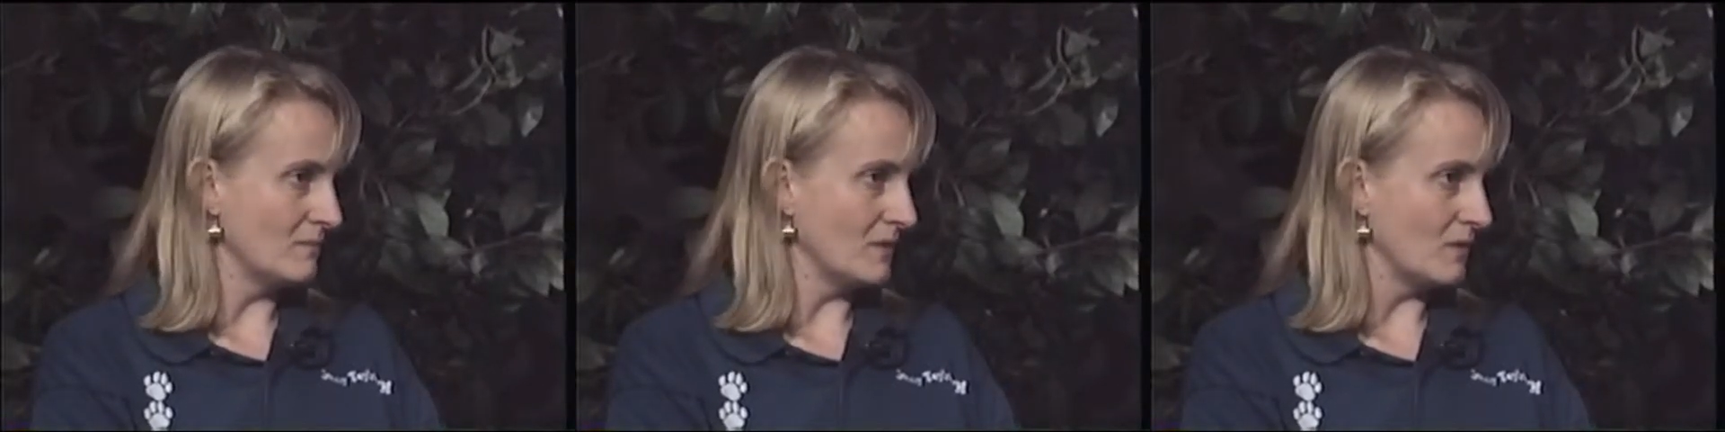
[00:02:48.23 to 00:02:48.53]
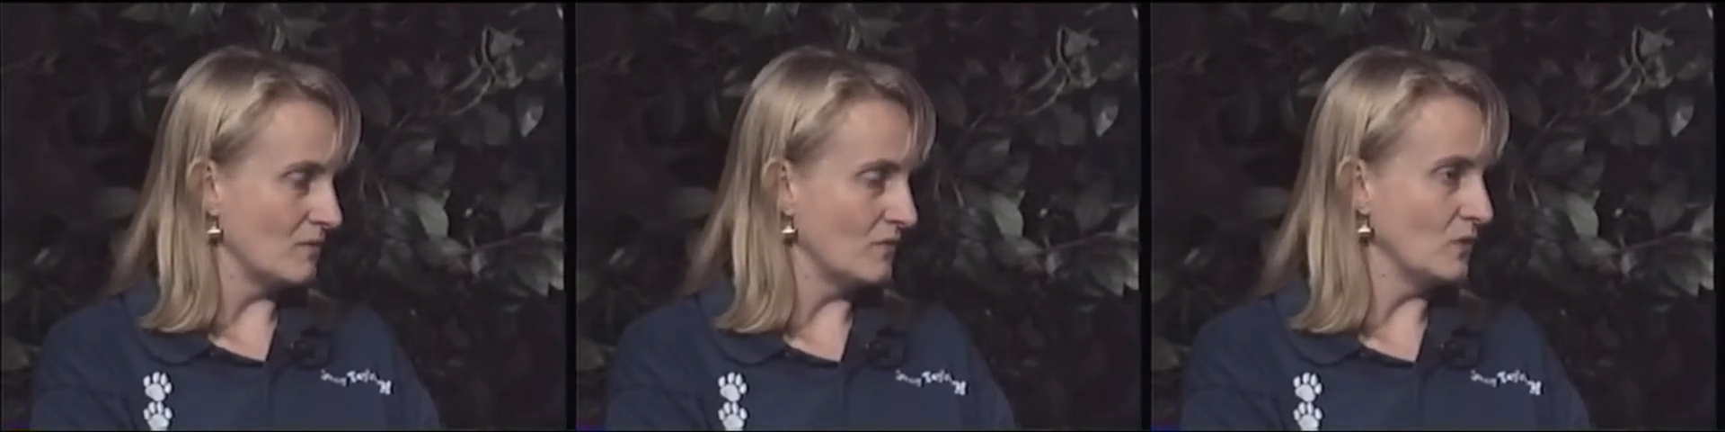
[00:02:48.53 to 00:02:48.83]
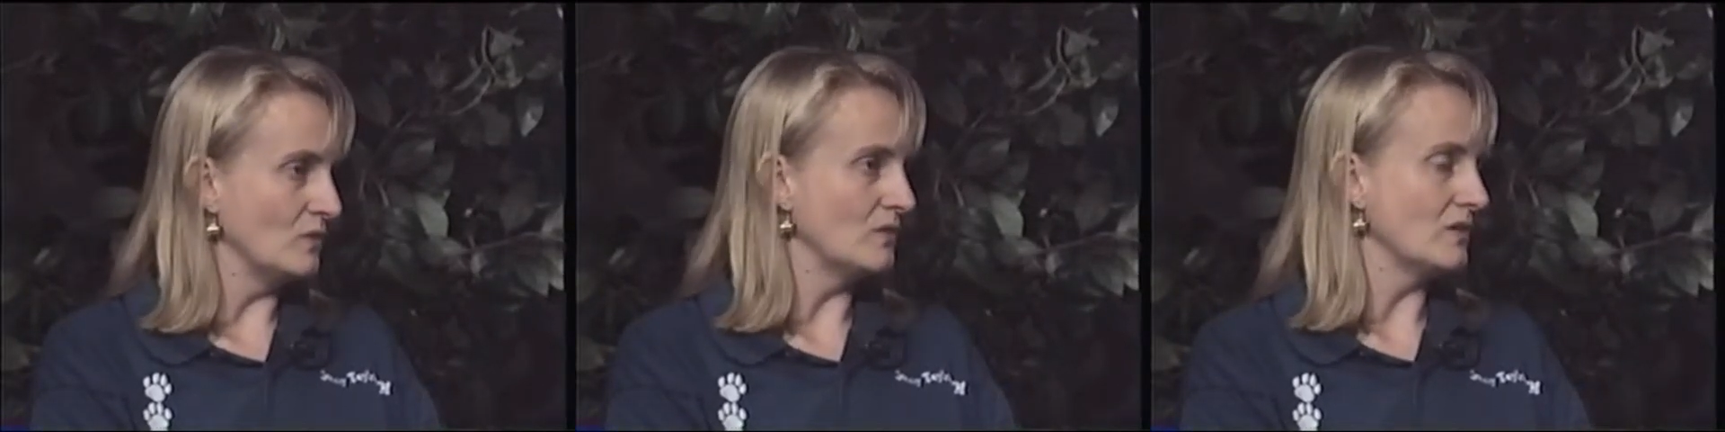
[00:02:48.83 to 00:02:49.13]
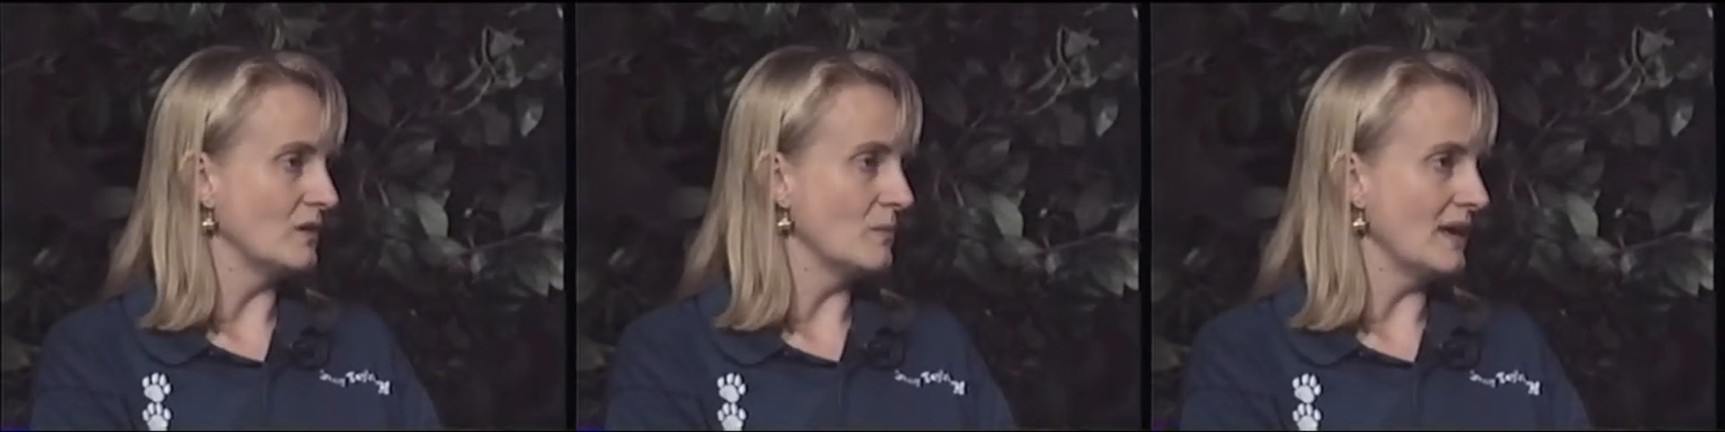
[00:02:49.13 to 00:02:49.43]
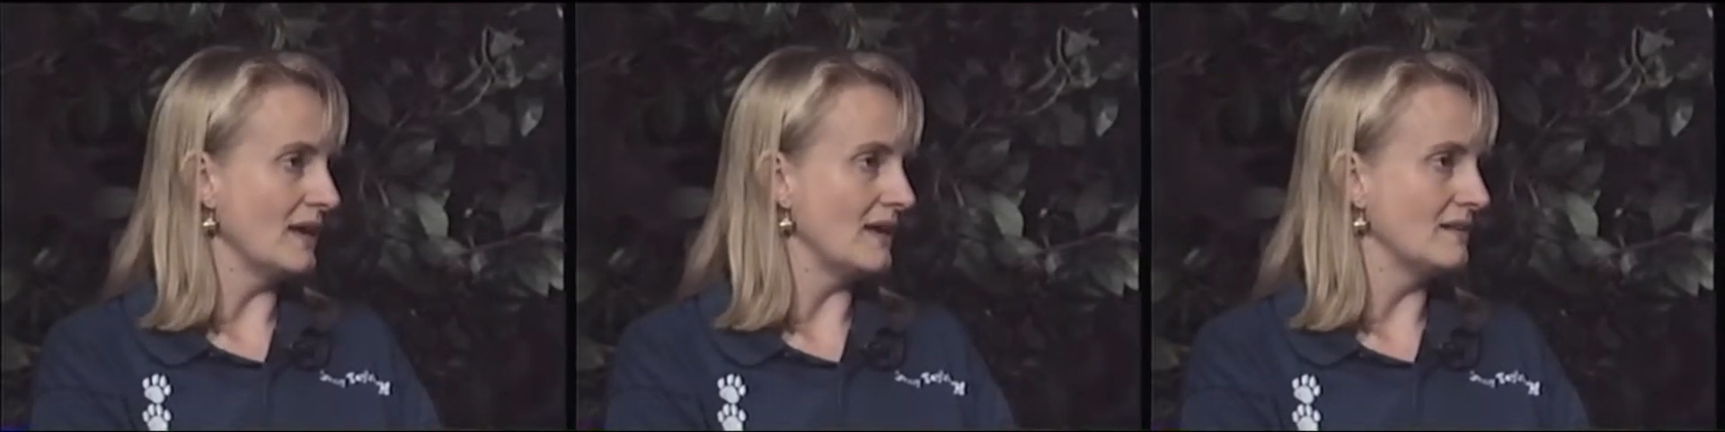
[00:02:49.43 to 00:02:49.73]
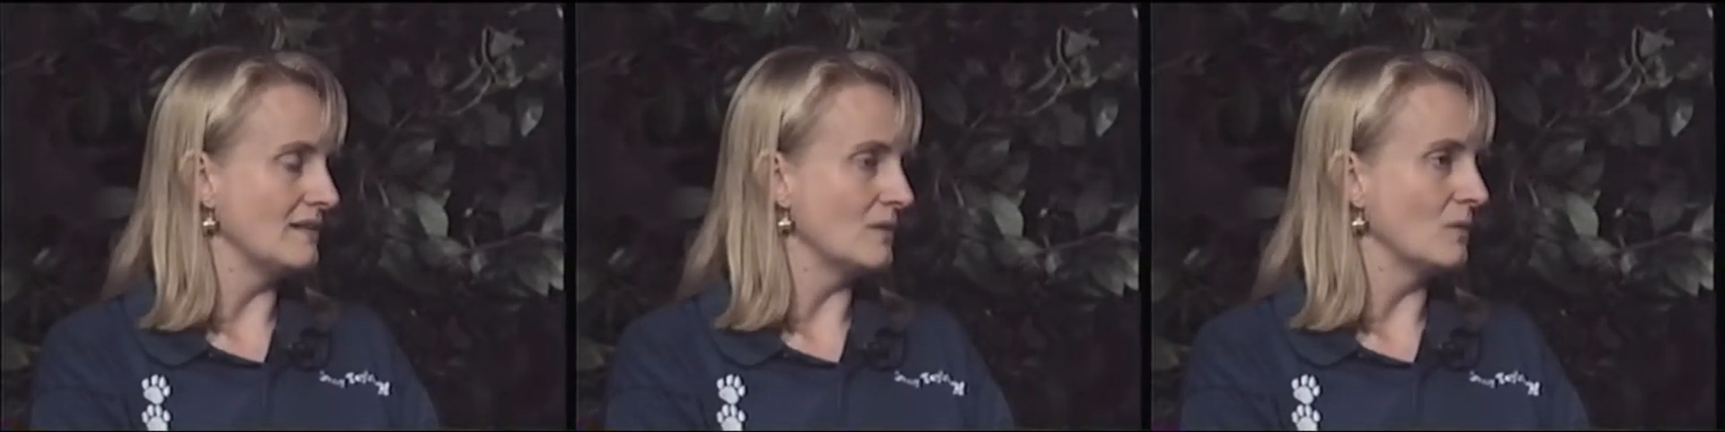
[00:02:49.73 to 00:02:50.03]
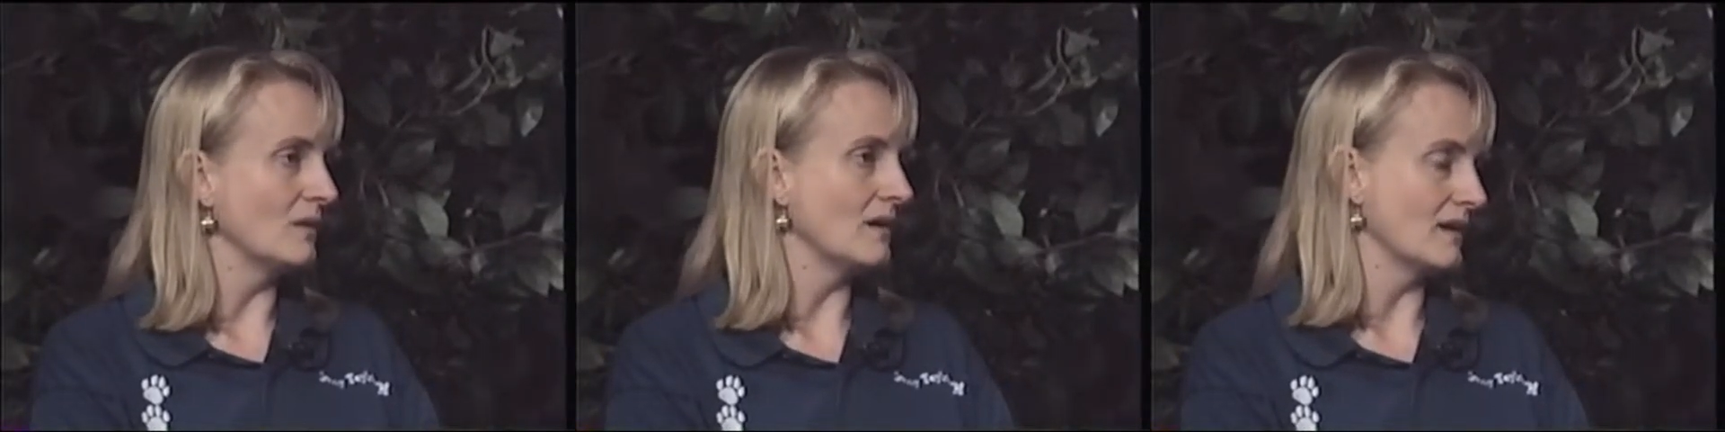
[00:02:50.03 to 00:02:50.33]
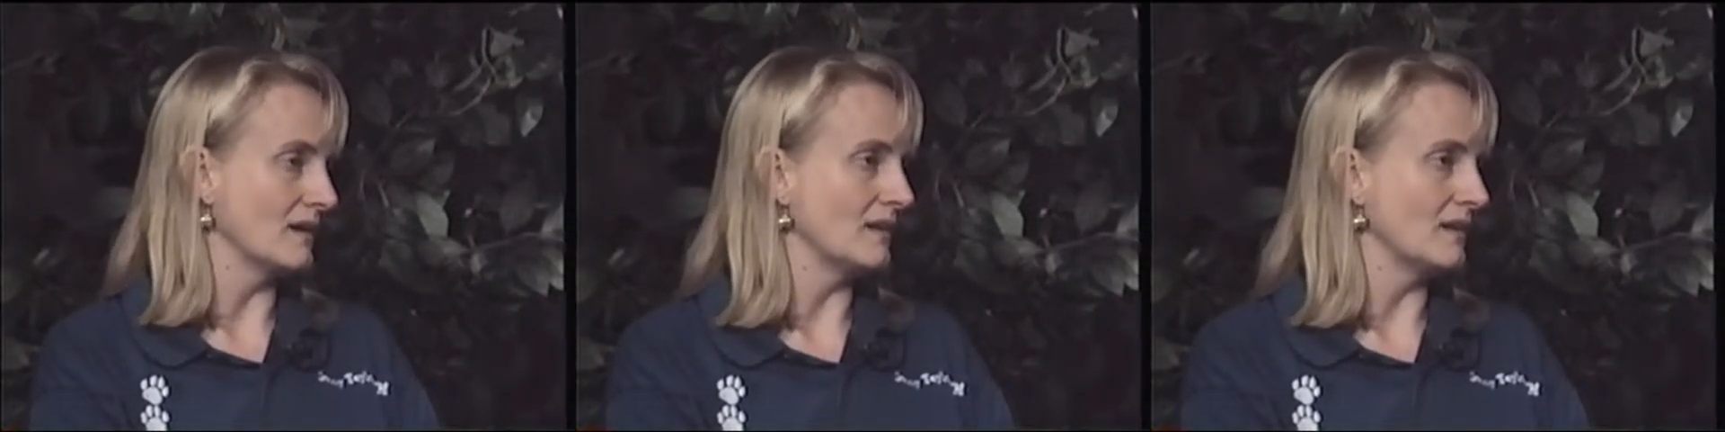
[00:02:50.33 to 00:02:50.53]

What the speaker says: you know, foods to your pet, they're really not